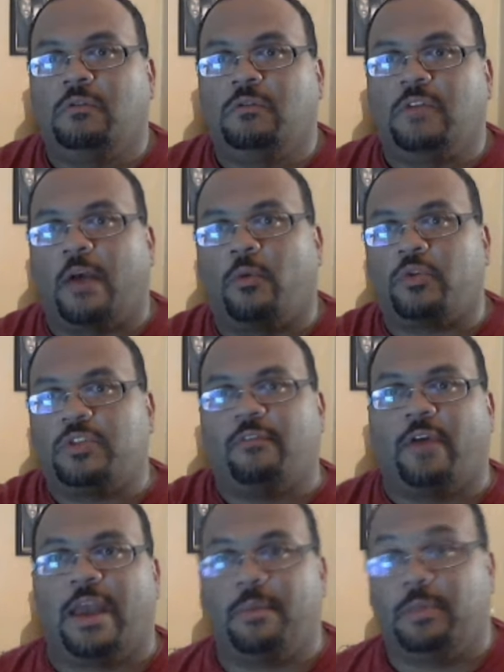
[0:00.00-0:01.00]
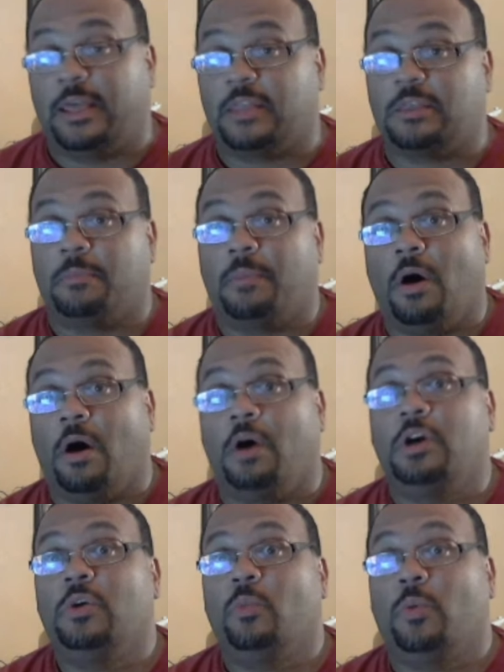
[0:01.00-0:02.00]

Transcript: Tech was never able to get the ball